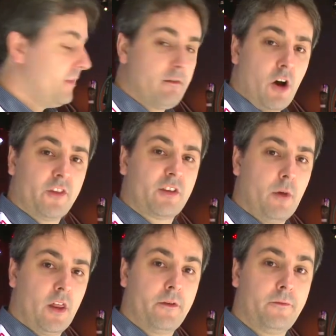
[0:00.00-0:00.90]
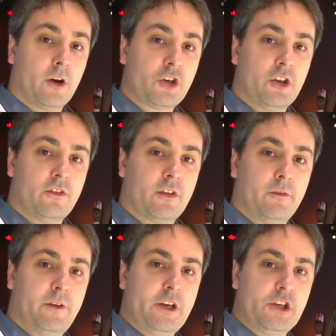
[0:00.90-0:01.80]
There are some other functions
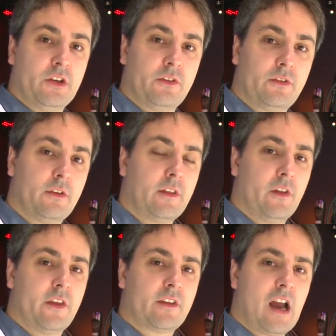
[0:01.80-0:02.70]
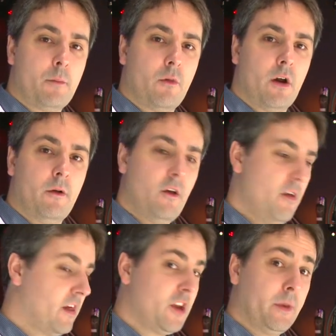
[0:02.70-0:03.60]
and features on this camera
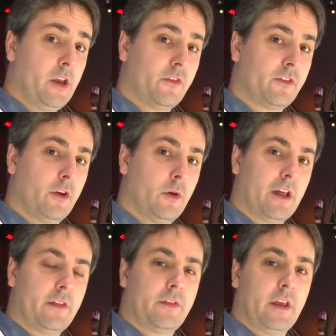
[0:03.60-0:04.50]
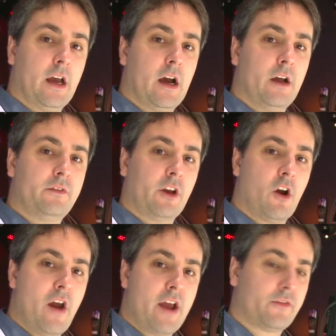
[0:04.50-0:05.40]
that you'd be used to, like the
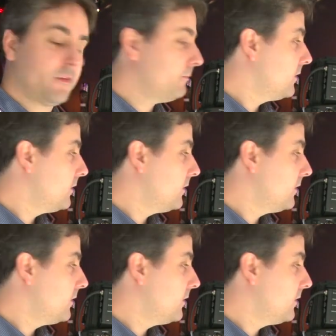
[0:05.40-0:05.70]
DRS.